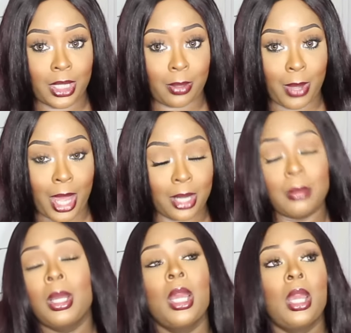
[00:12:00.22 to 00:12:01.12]
at the
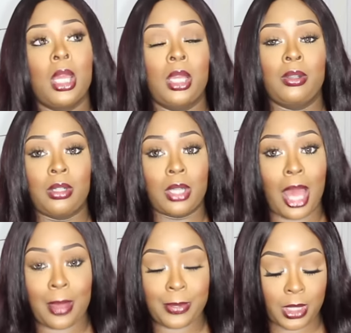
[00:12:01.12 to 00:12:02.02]
bottom and
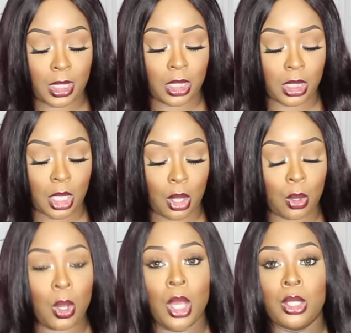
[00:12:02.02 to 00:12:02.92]
opposite.
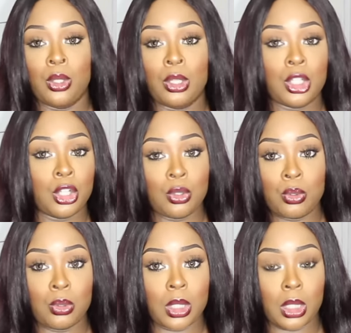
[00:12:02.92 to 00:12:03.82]
So you can
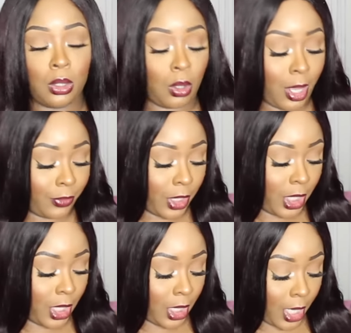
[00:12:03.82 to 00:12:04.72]
choose. You don't have to
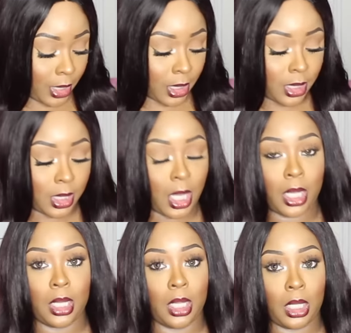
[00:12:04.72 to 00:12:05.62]
get it as a
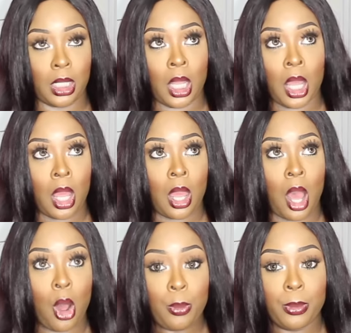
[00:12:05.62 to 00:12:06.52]
set and
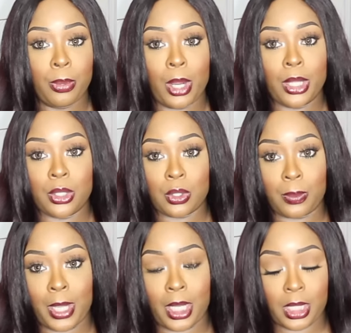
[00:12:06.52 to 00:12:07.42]
hope and pray that your
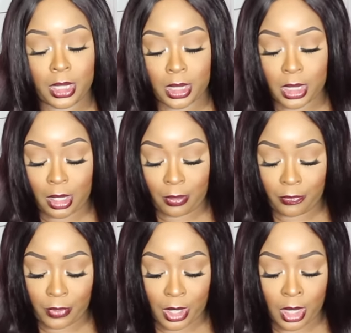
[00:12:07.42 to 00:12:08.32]
panties and
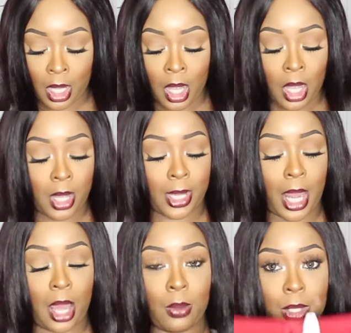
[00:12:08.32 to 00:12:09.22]
stuff fit. And
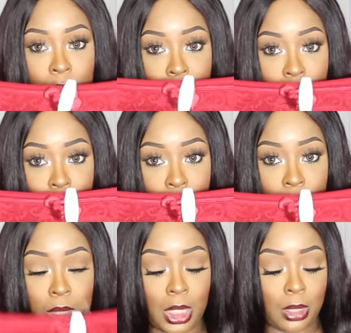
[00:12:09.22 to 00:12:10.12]
I always just
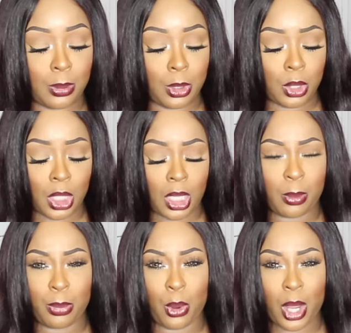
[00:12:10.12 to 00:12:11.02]
choose this, but you can
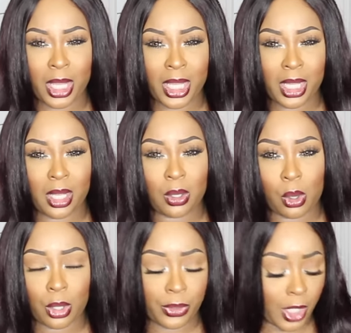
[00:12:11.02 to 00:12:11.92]
get boy cut
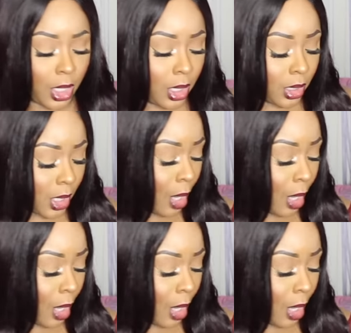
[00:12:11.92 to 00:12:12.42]
or thongs,